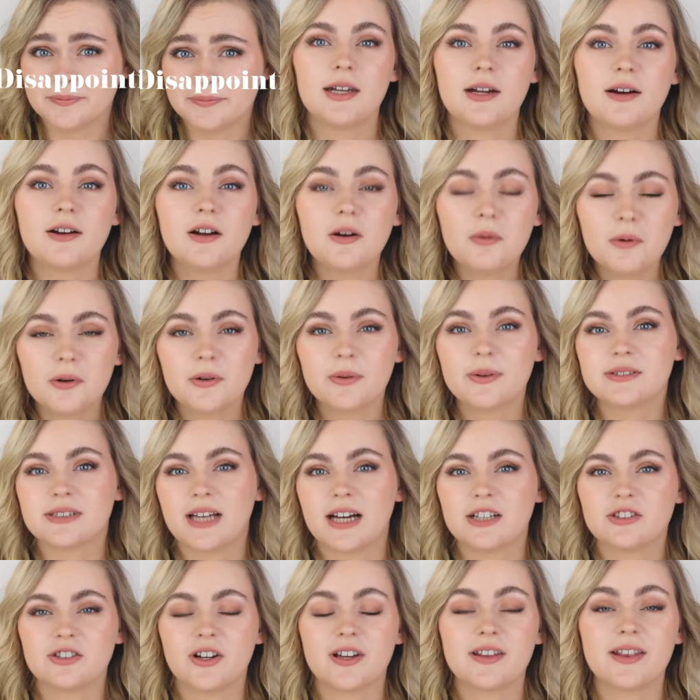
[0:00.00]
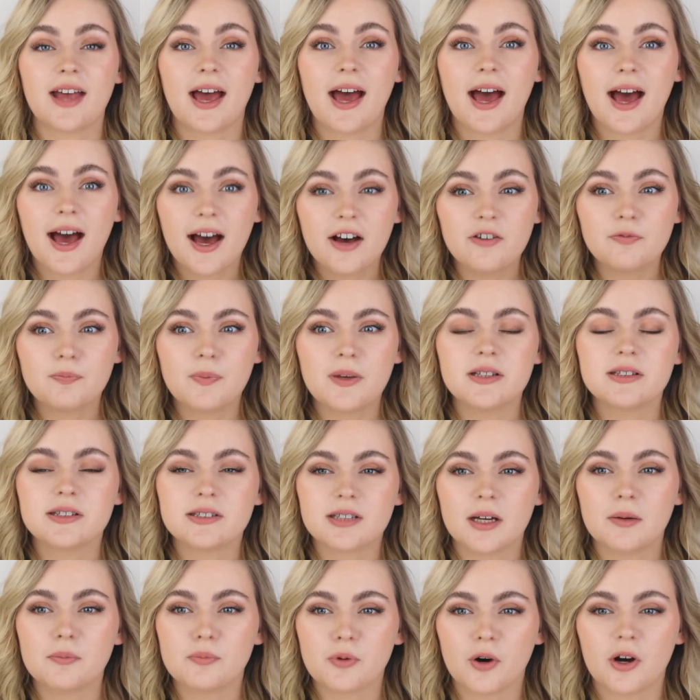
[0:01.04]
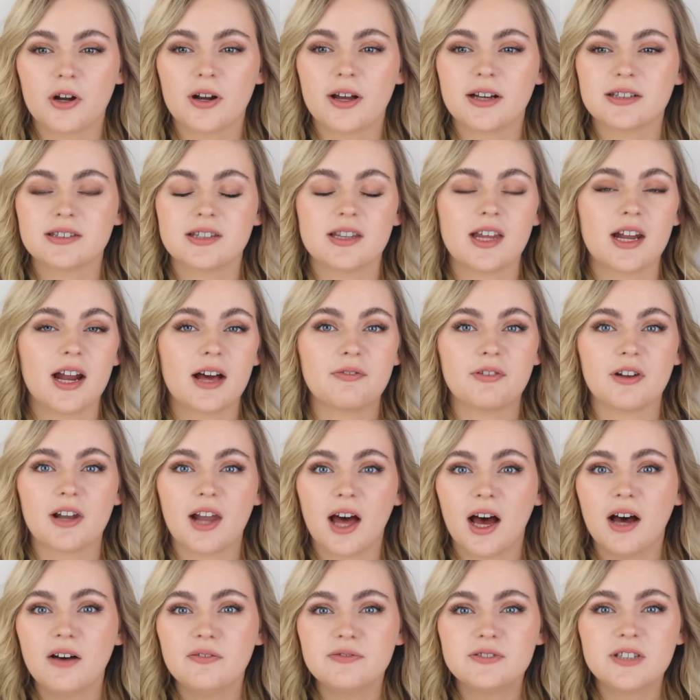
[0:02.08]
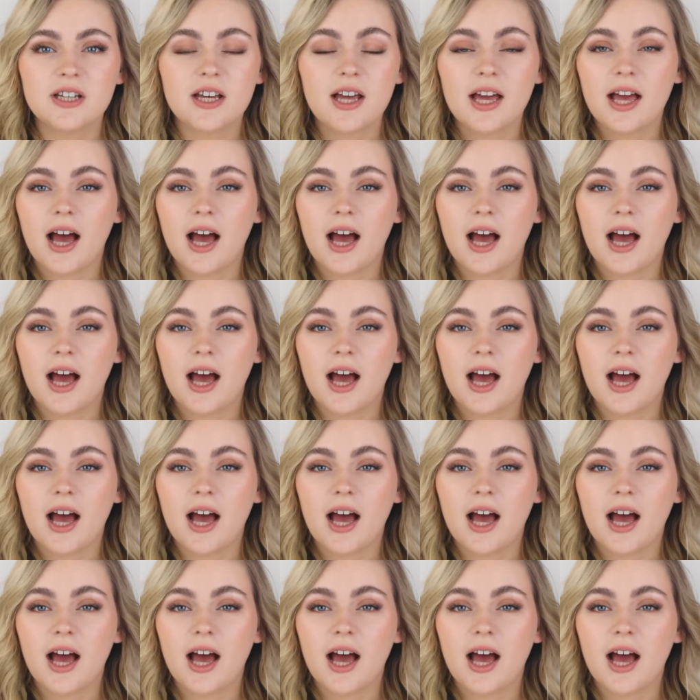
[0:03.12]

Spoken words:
Now, I don't want to exaggerate. There have been some products that I've loved.